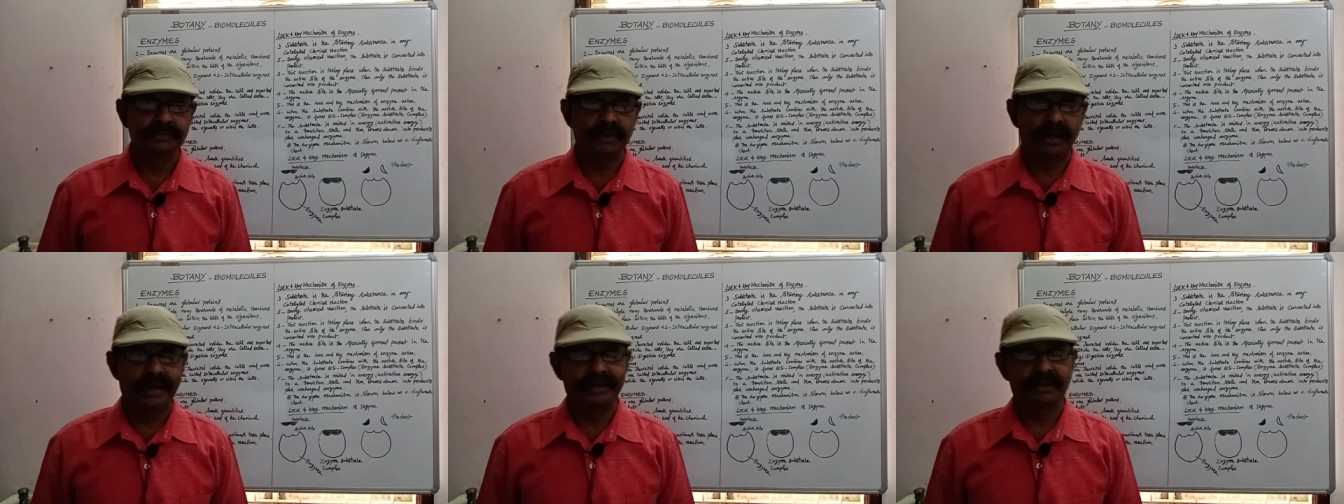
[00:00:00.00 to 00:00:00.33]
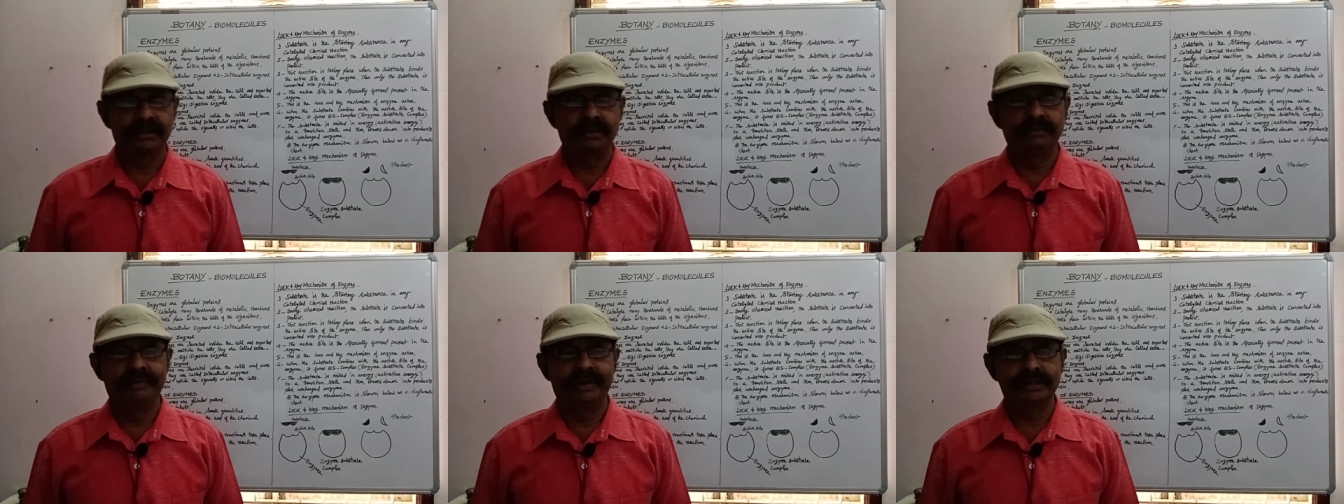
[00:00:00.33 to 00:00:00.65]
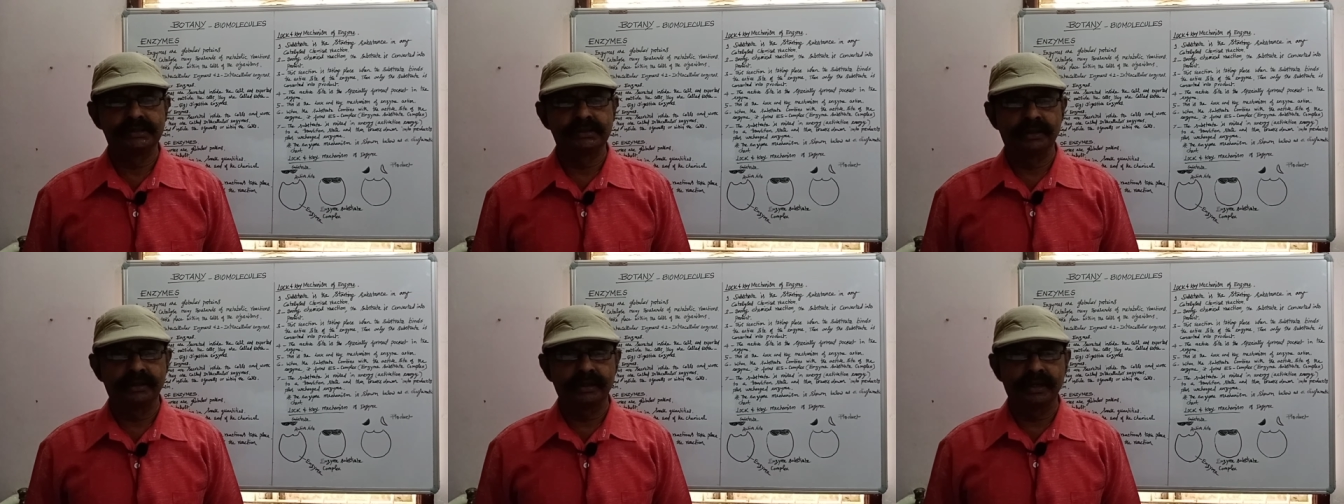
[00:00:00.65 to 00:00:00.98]

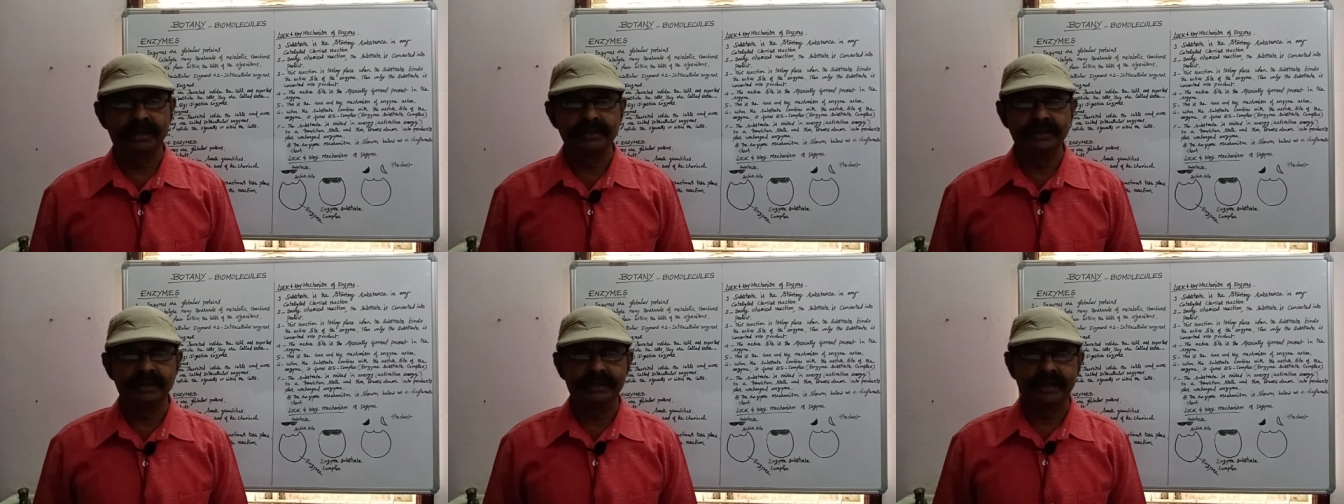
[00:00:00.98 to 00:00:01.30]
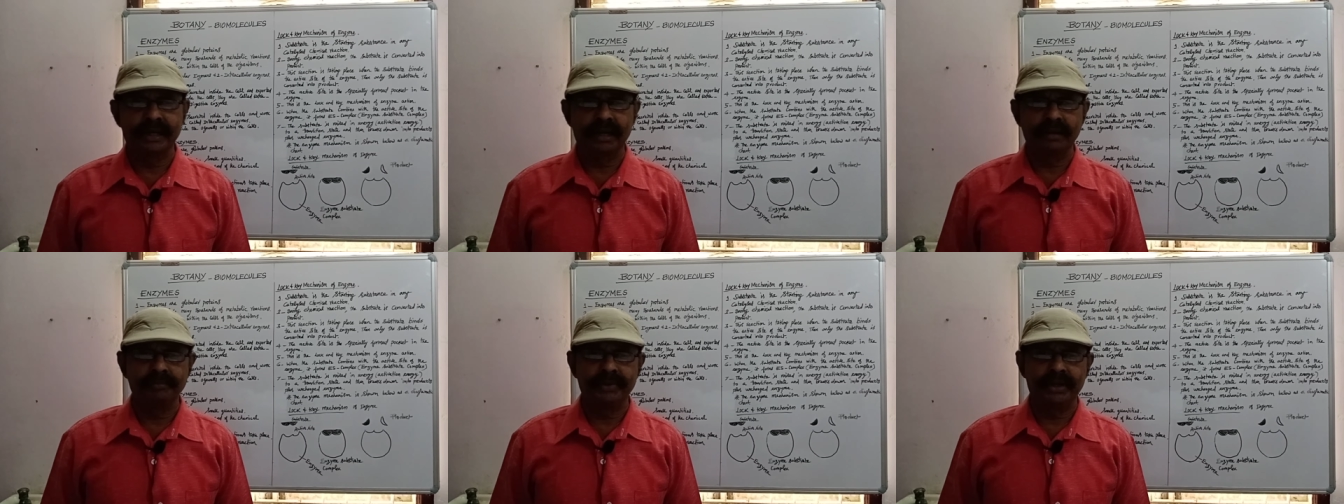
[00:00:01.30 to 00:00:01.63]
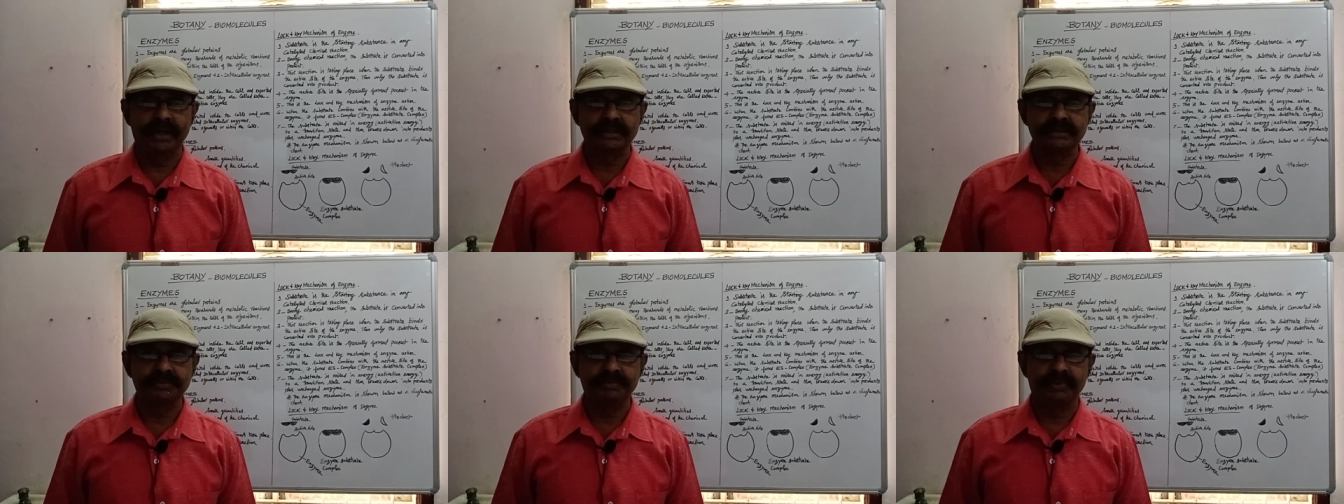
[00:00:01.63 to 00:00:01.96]
Activation energy can be
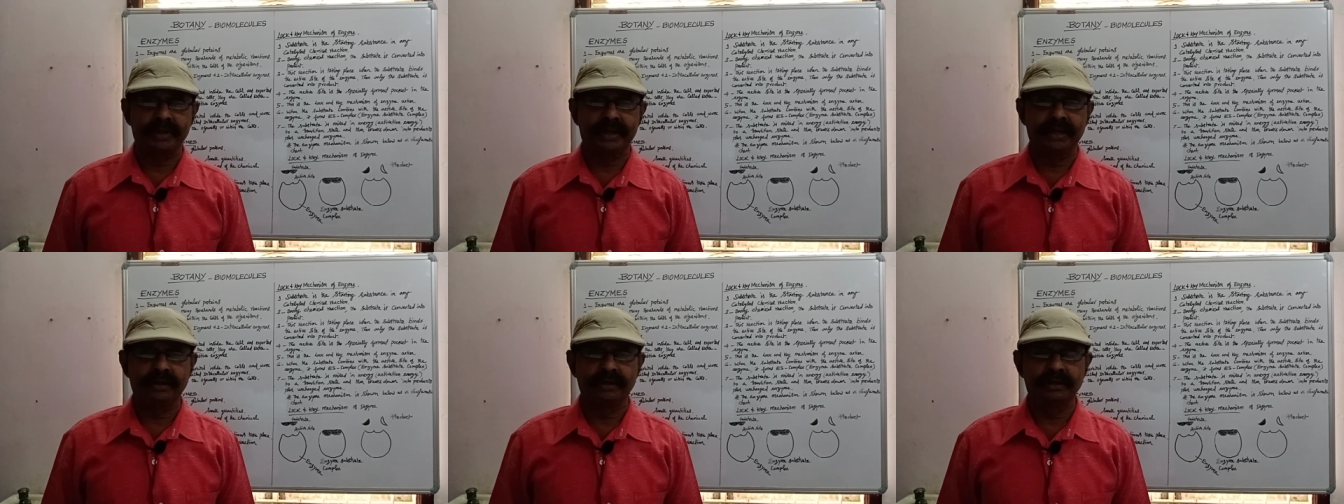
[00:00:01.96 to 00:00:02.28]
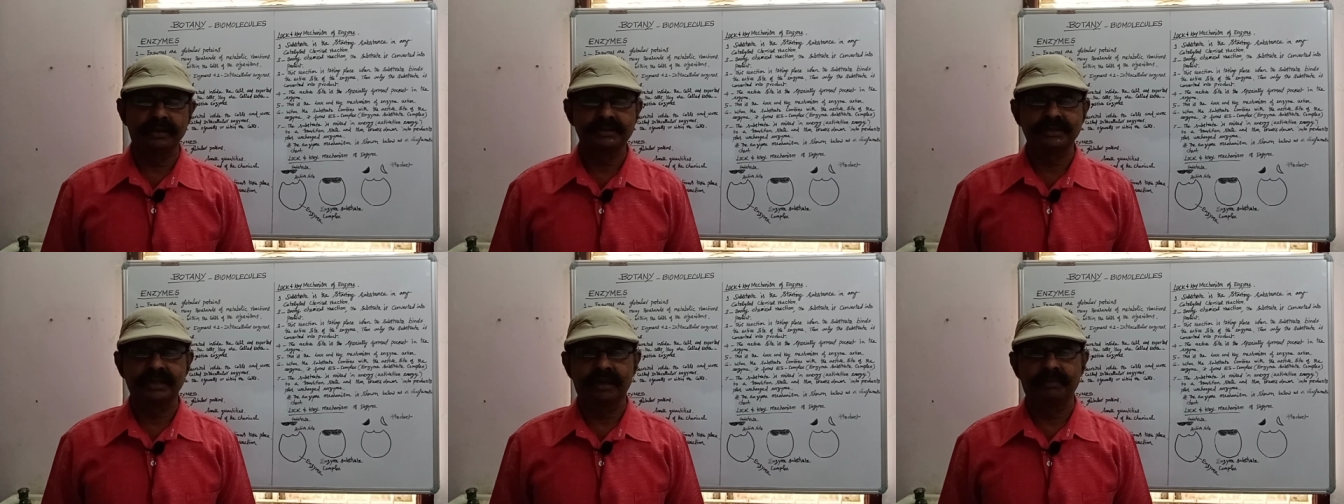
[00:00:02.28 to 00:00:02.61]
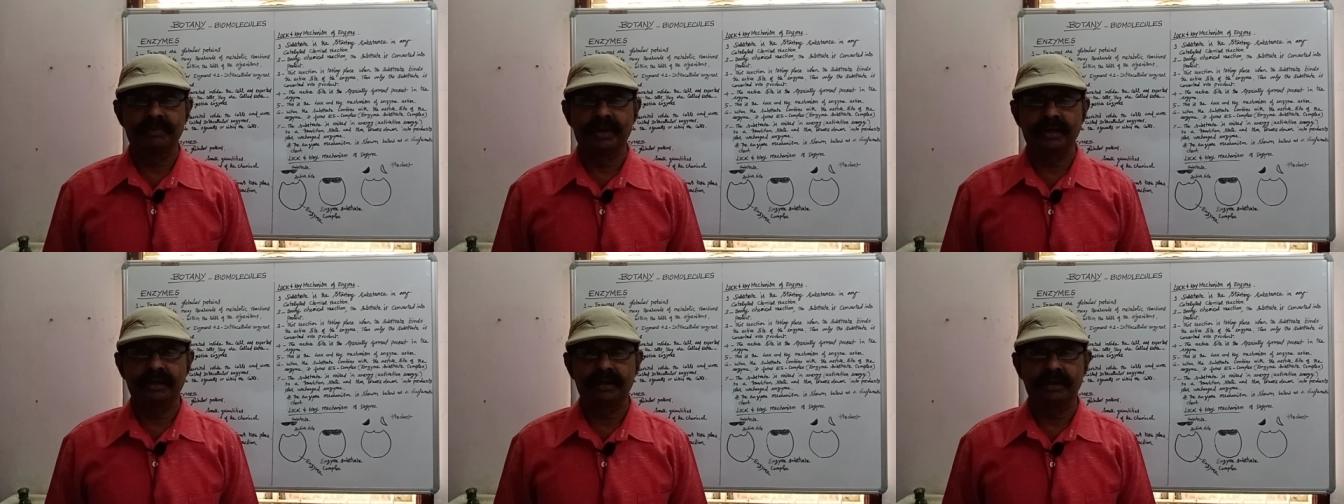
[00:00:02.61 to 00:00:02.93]
explained
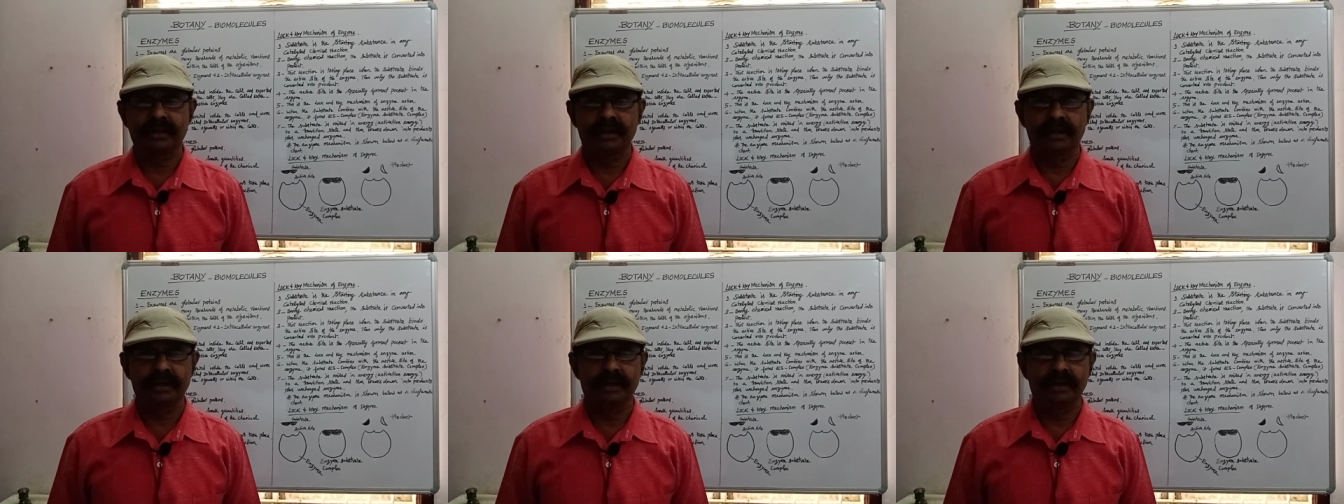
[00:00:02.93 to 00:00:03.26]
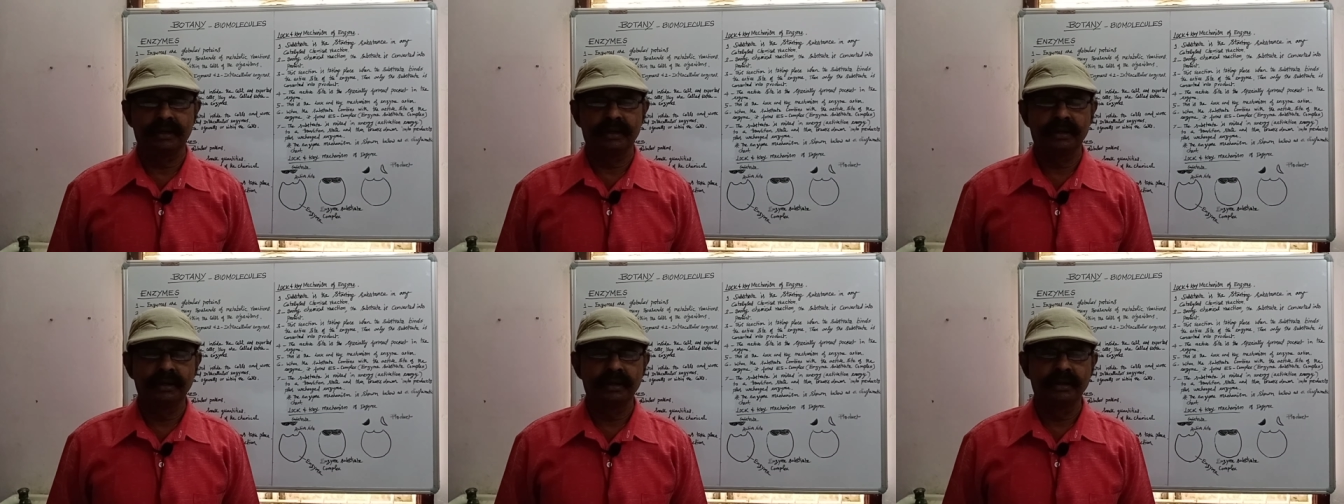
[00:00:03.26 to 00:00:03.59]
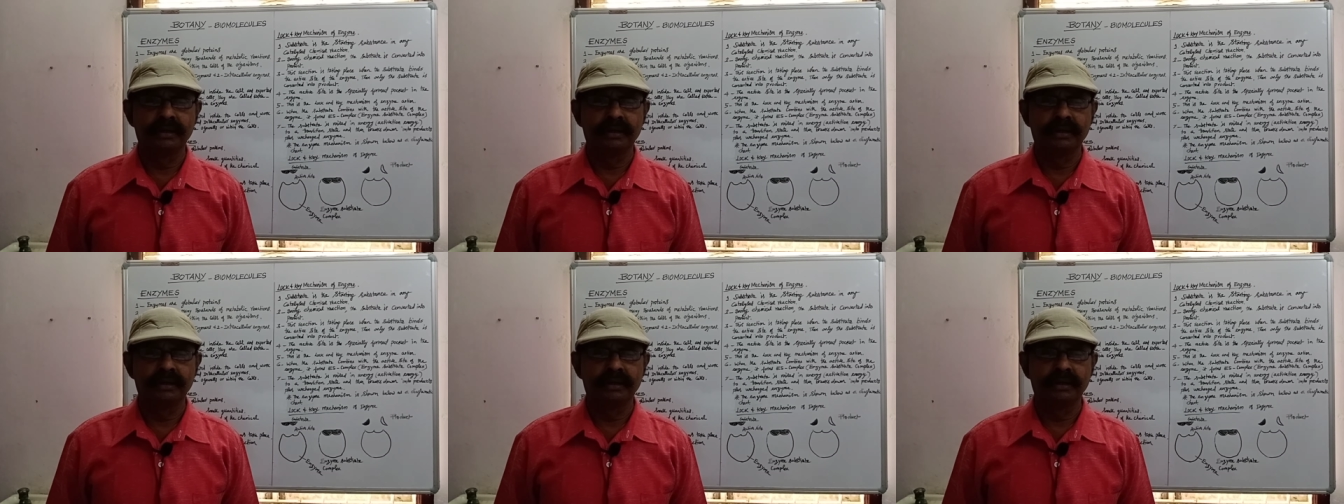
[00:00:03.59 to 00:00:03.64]
schematically